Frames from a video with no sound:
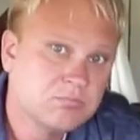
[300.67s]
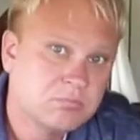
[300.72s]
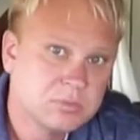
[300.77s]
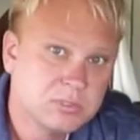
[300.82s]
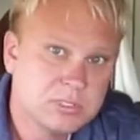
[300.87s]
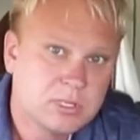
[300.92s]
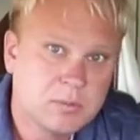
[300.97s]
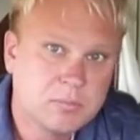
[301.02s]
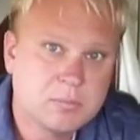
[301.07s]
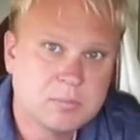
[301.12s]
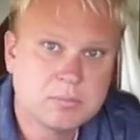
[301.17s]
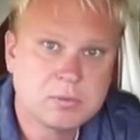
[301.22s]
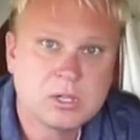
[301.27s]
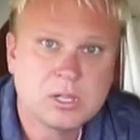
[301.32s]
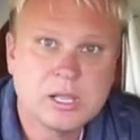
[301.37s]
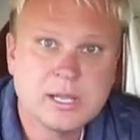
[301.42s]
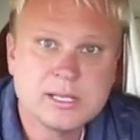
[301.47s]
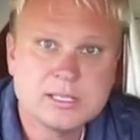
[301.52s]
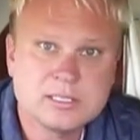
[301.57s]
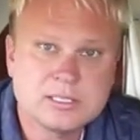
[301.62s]
Some
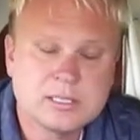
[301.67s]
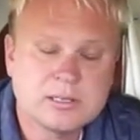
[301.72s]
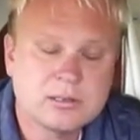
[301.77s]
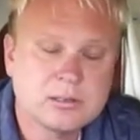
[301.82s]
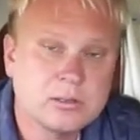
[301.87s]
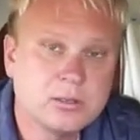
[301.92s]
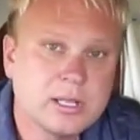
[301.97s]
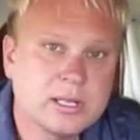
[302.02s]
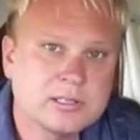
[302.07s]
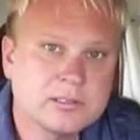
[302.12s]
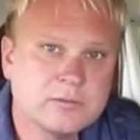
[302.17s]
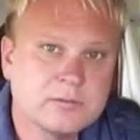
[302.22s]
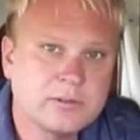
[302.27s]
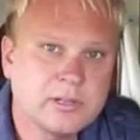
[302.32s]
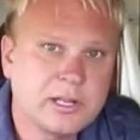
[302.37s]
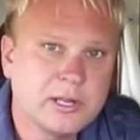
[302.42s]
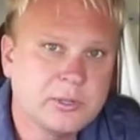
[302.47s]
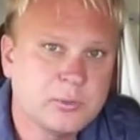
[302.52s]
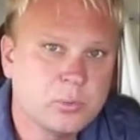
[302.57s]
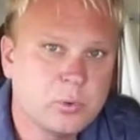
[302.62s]
clients elect to
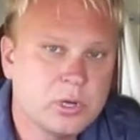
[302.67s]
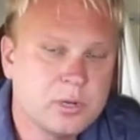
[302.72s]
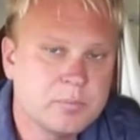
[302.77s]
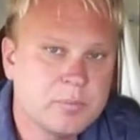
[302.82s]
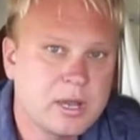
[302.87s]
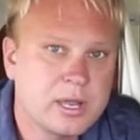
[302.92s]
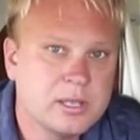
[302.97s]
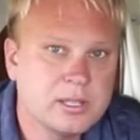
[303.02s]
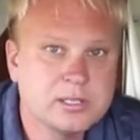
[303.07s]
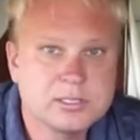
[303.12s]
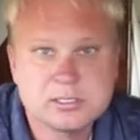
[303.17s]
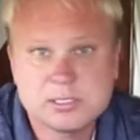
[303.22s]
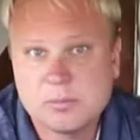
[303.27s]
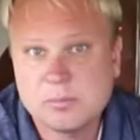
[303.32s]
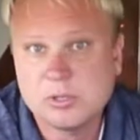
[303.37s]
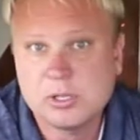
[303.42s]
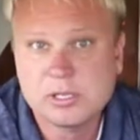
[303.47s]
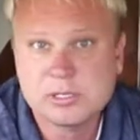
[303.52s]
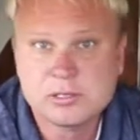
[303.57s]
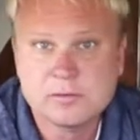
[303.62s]
fly with 1 pilot,
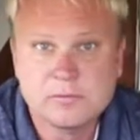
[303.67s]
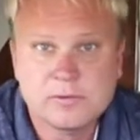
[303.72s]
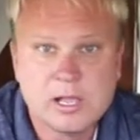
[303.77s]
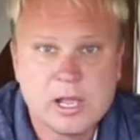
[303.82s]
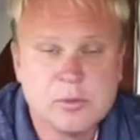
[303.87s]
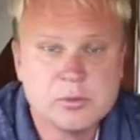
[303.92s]
some elect to fly